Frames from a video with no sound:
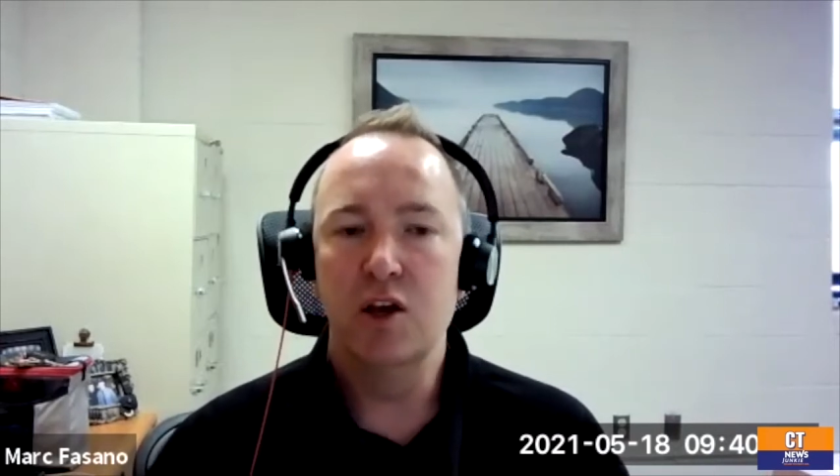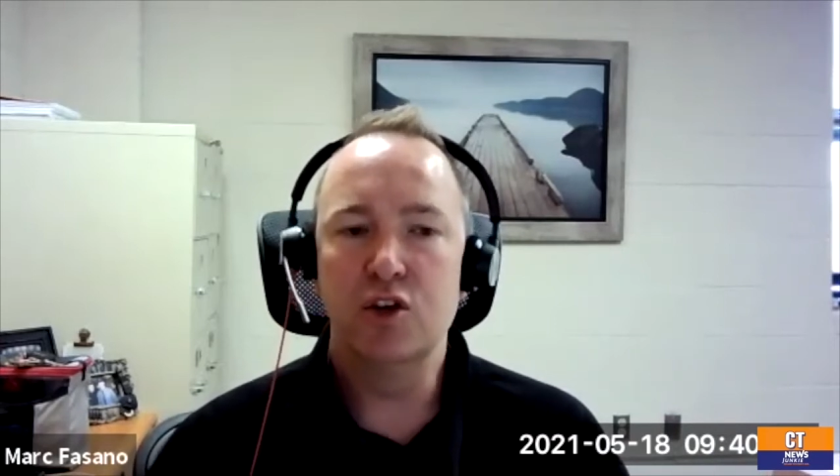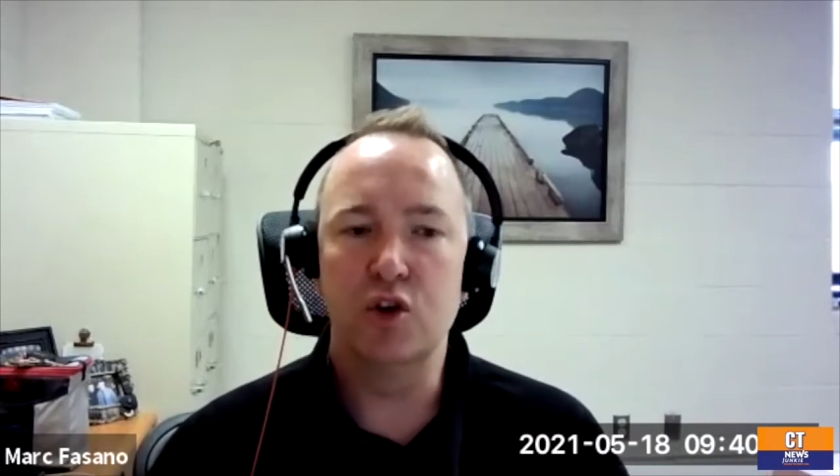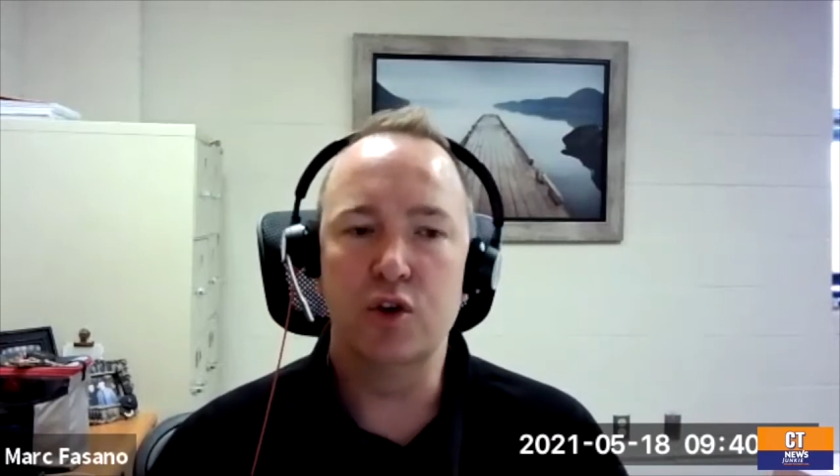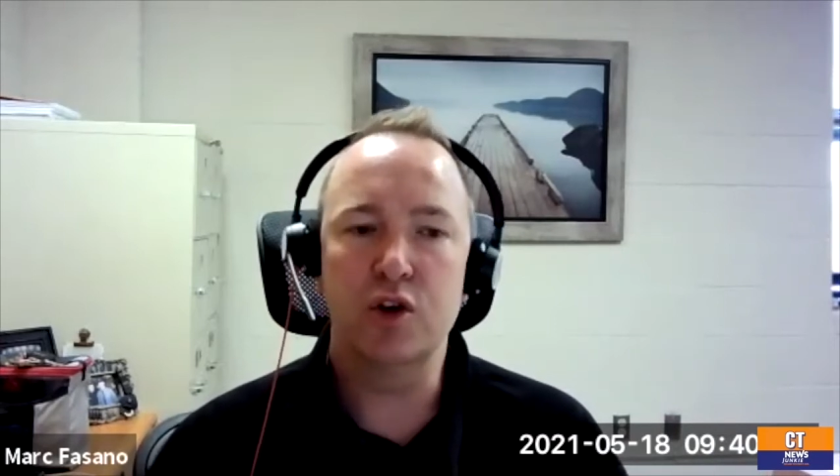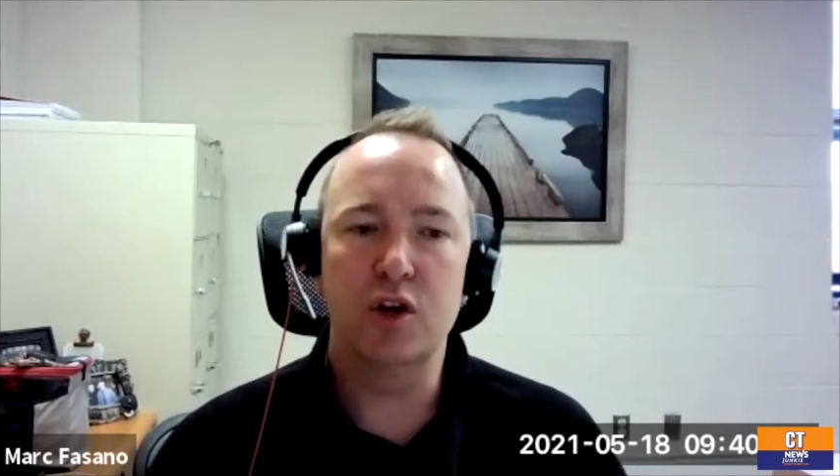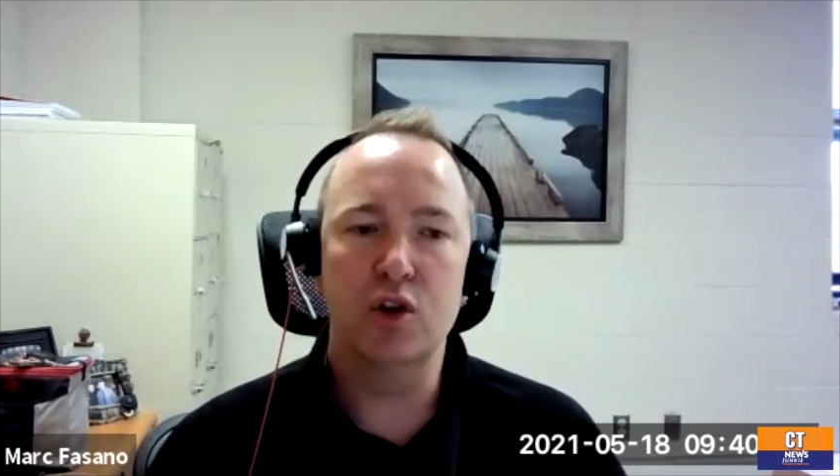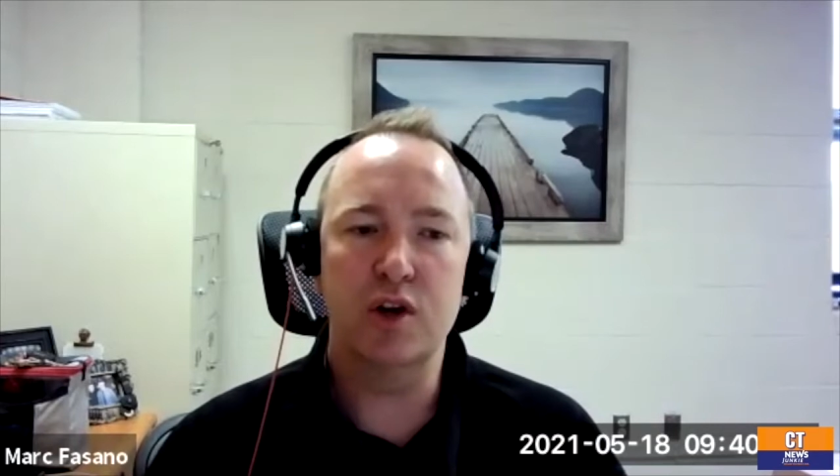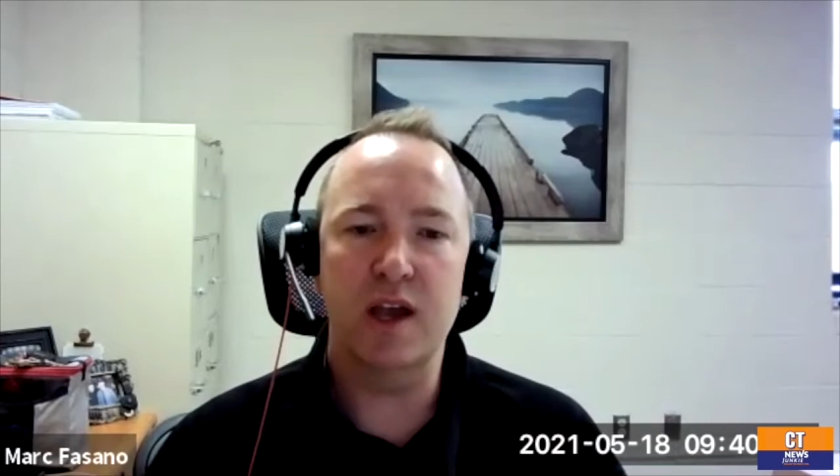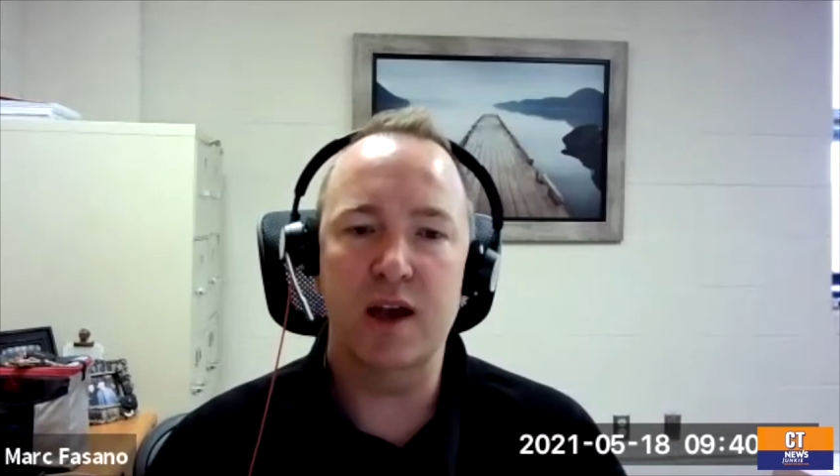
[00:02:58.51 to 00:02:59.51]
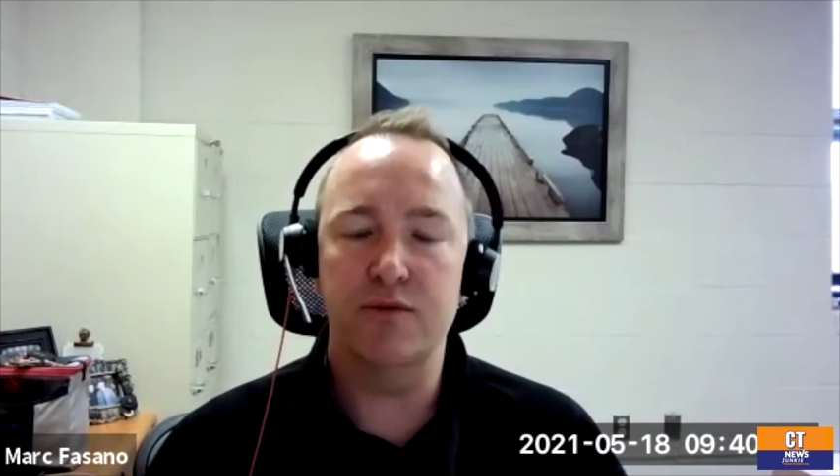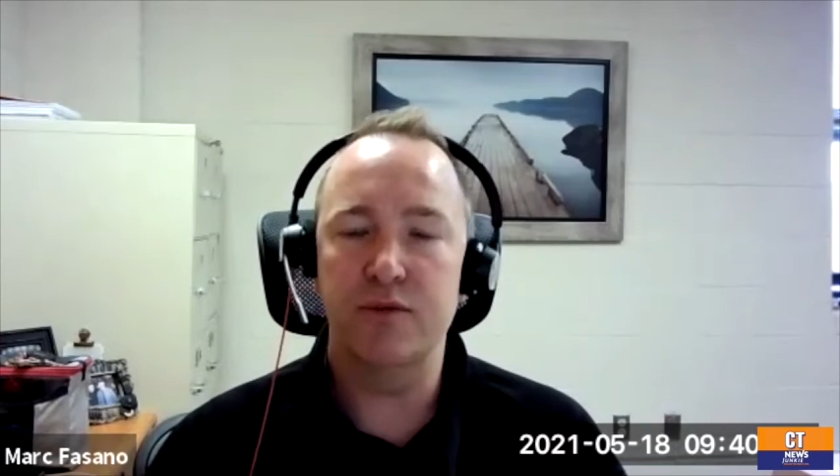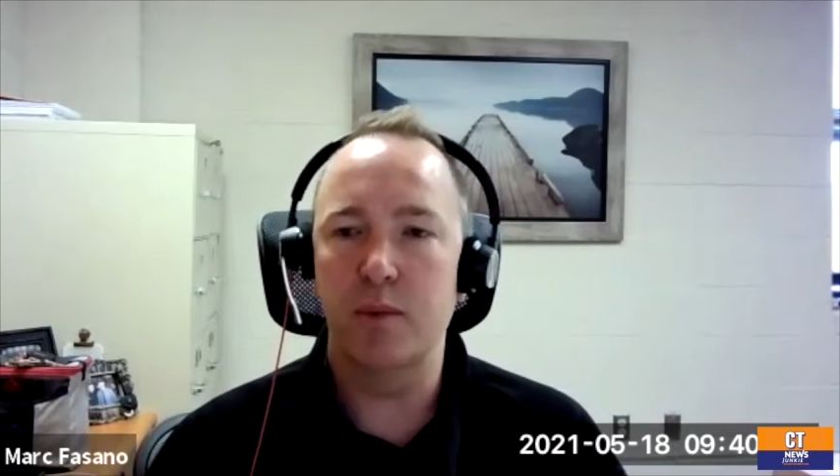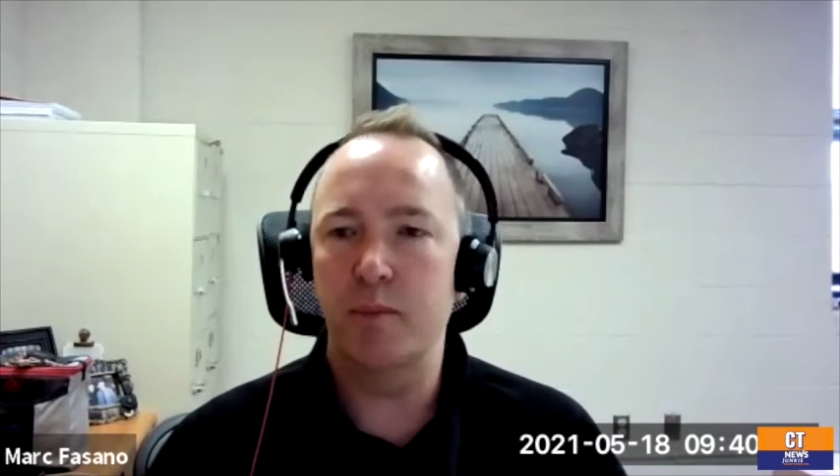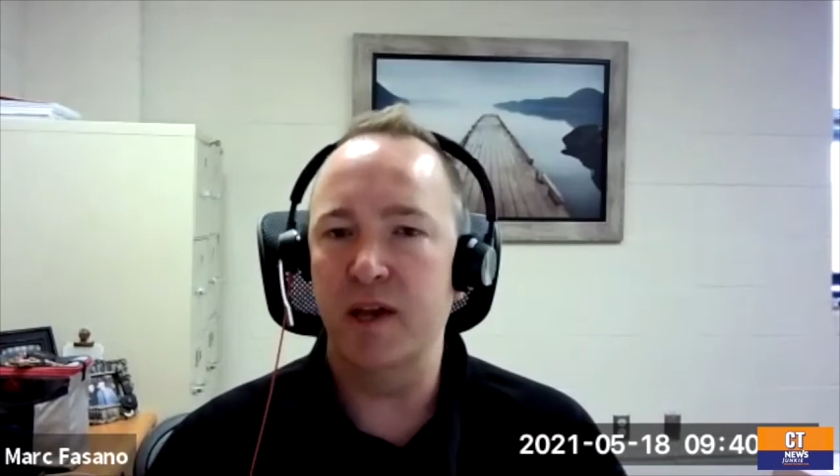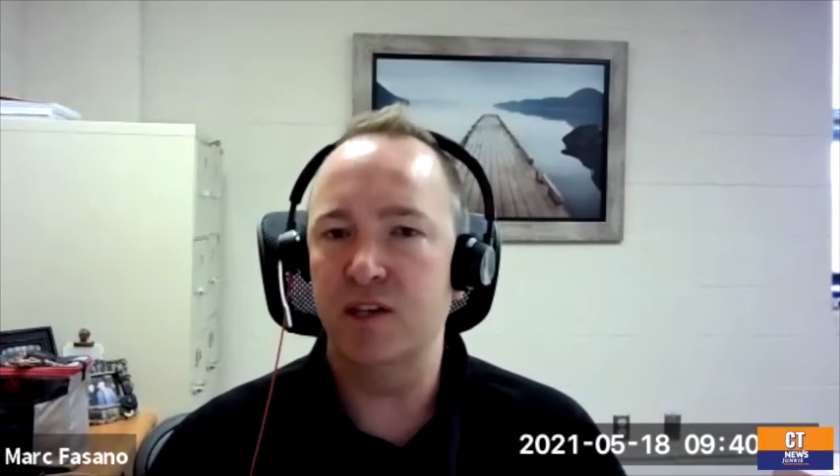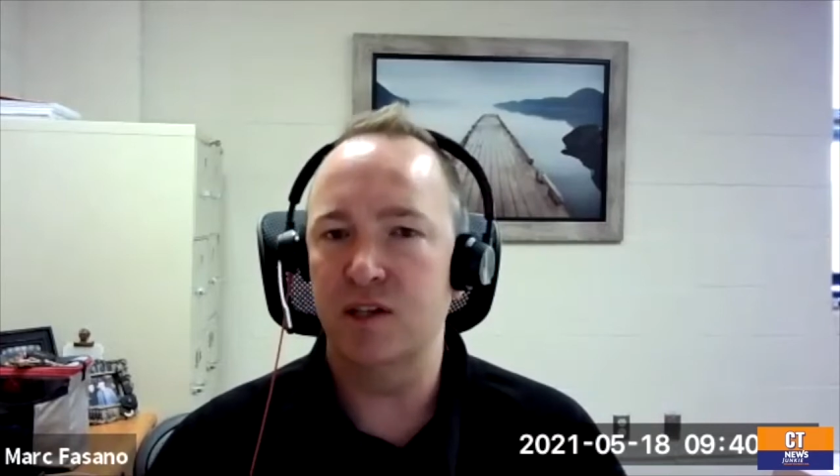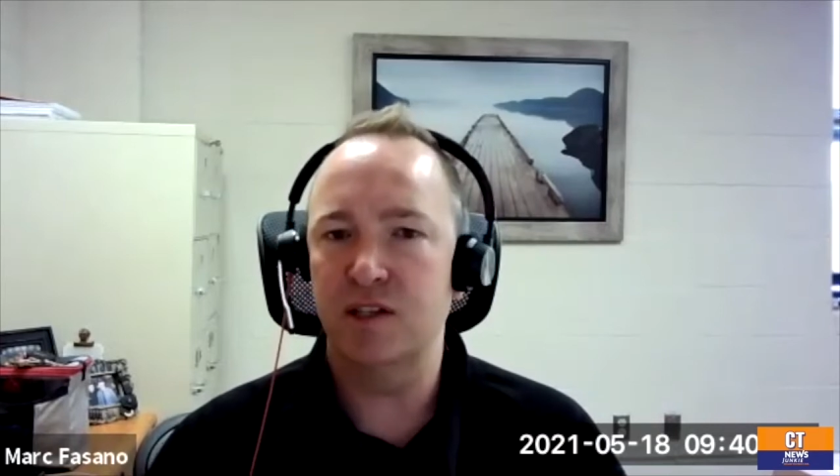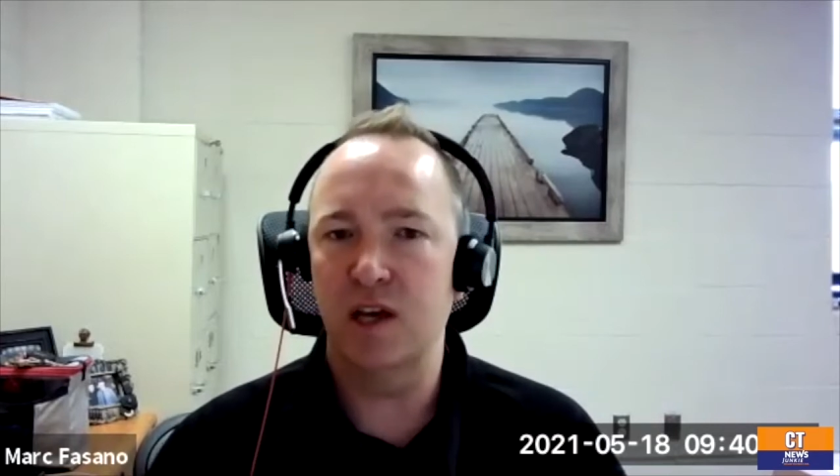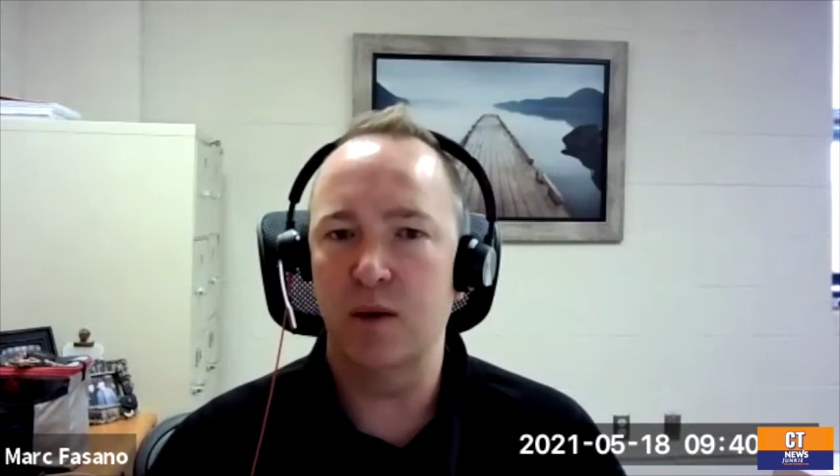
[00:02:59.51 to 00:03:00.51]
So they're going to look at from a
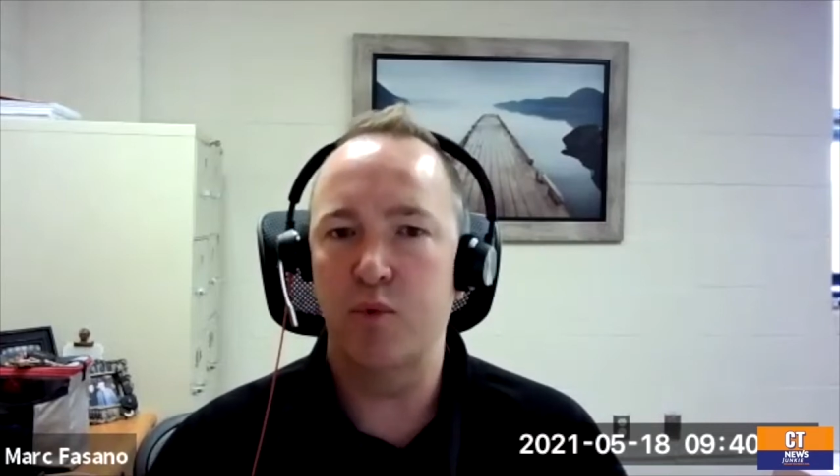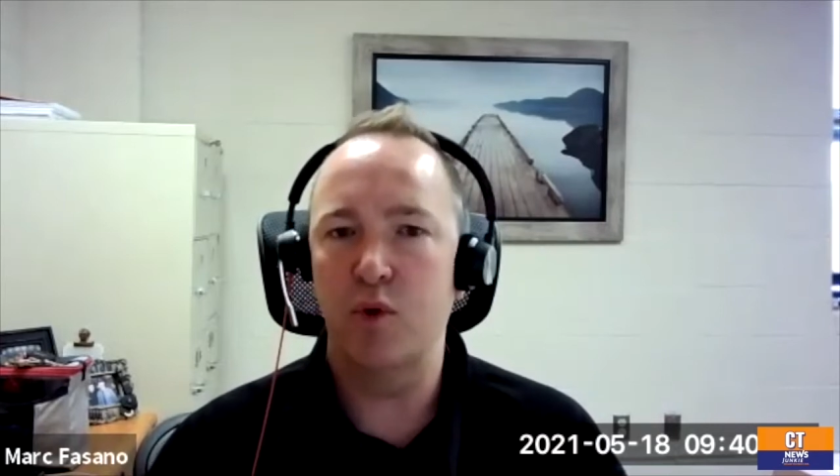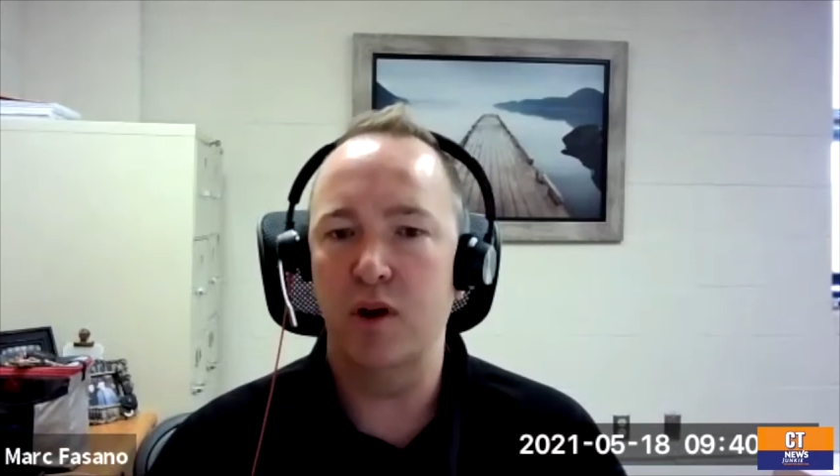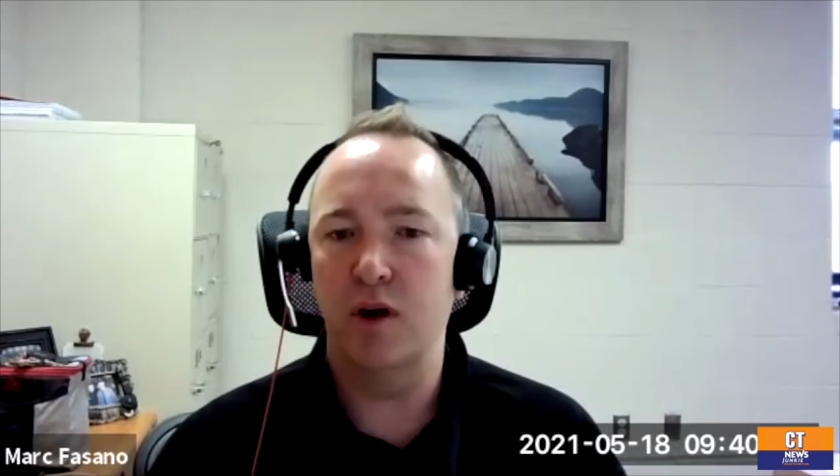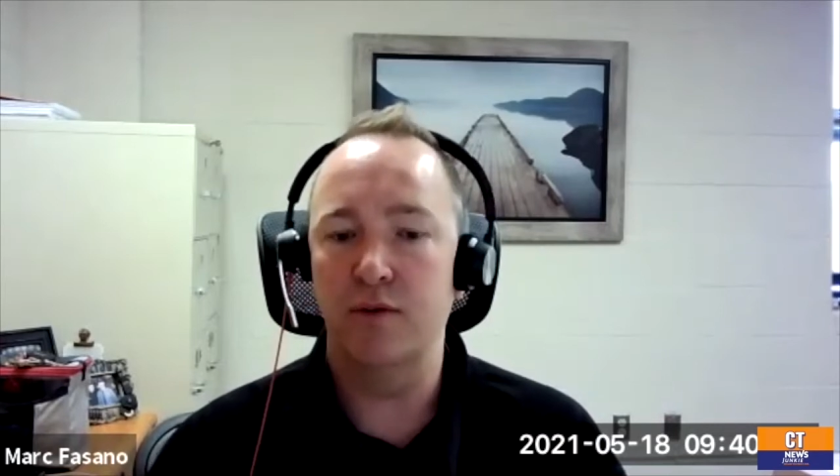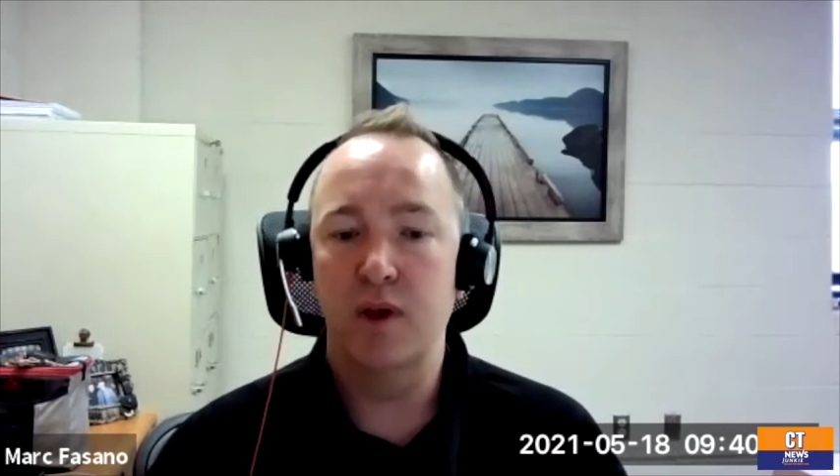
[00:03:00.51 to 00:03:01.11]
basic standpoint of,